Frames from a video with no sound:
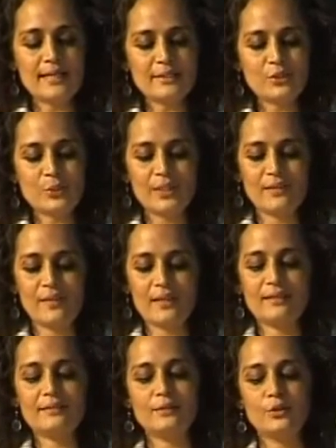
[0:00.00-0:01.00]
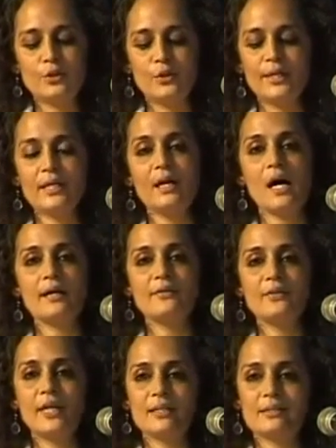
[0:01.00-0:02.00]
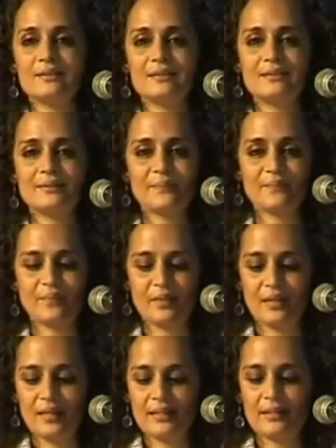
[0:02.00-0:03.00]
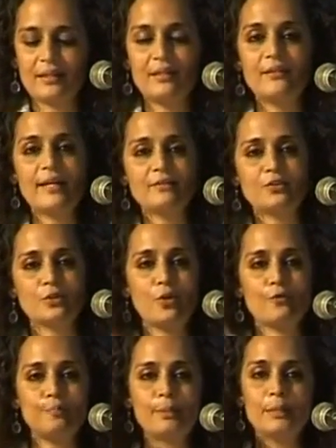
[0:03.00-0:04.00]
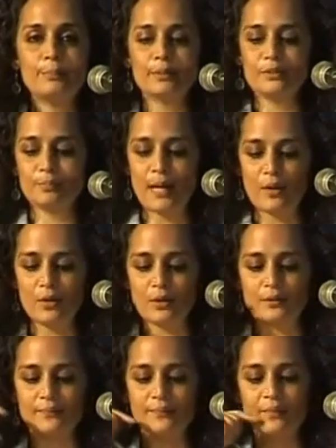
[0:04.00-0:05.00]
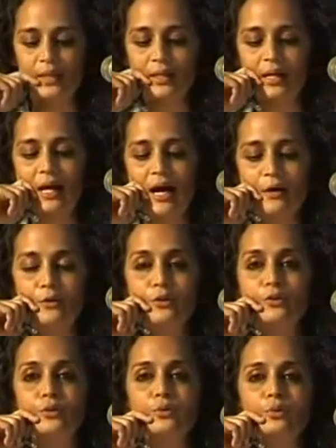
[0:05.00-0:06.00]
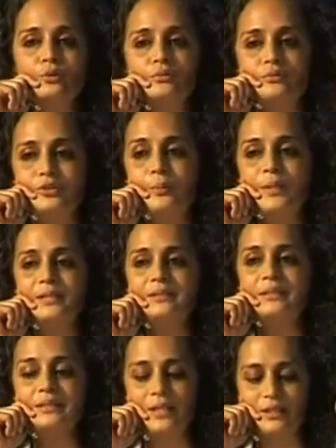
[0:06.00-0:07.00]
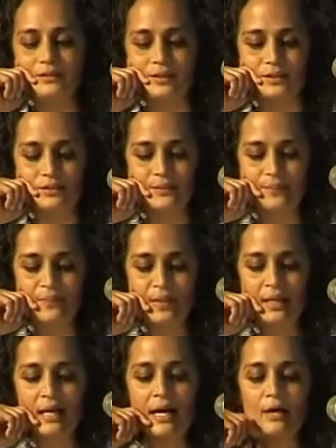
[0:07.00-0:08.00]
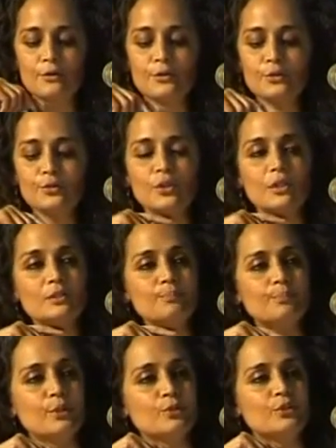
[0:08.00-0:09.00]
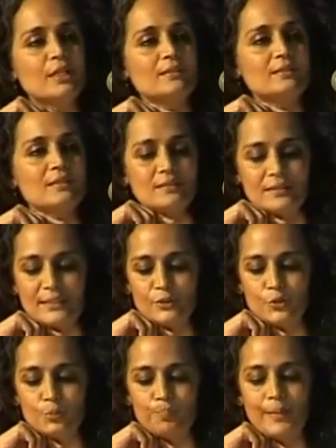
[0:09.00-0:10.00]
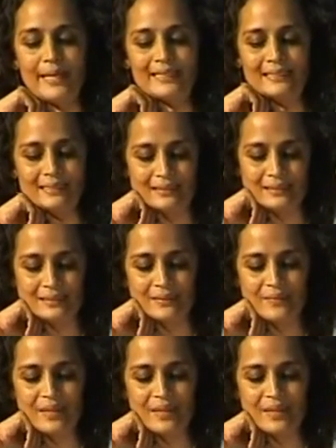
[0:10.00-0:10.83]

be dealt with is growing unrest, the threat of people's power. How do you domesticate it? How do you turn protesters into pets?